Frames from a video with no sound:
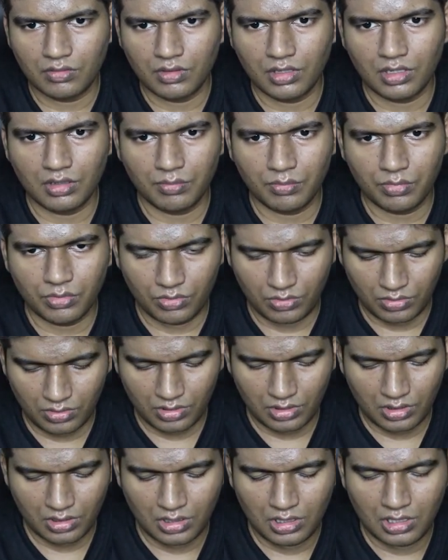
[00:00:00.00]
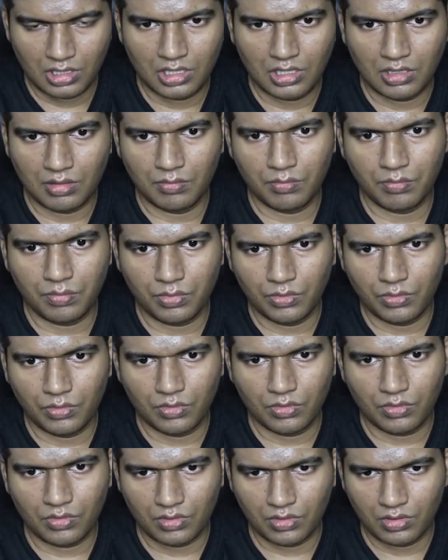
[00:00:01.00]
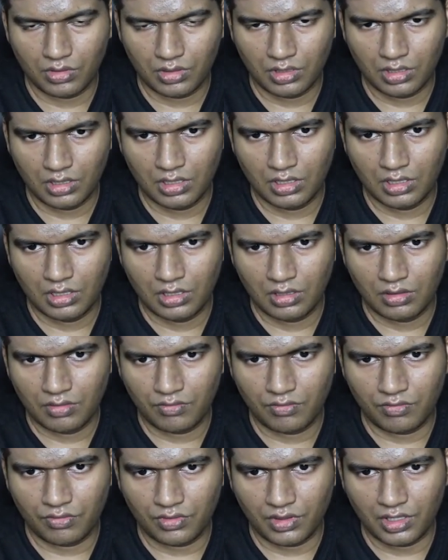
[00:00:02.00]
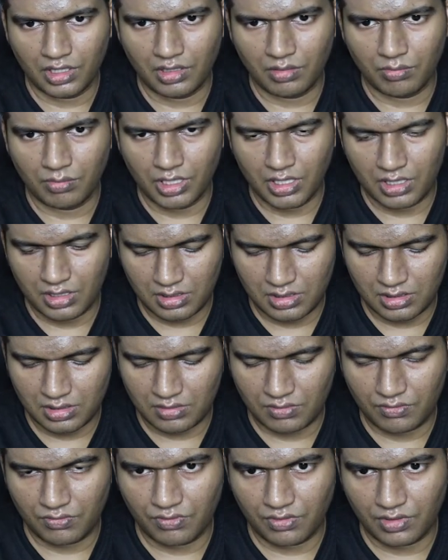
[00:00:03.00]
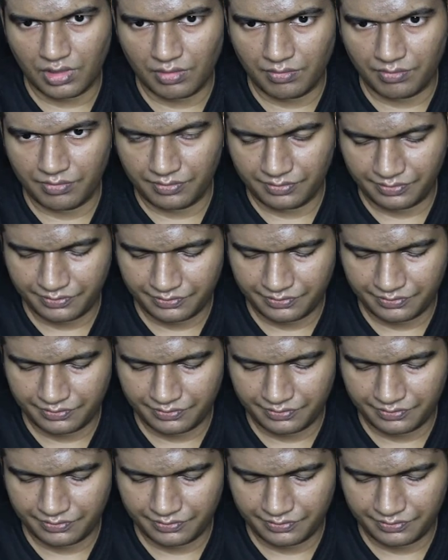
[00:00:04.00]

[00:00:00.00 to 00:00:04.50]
We'll import Firebase from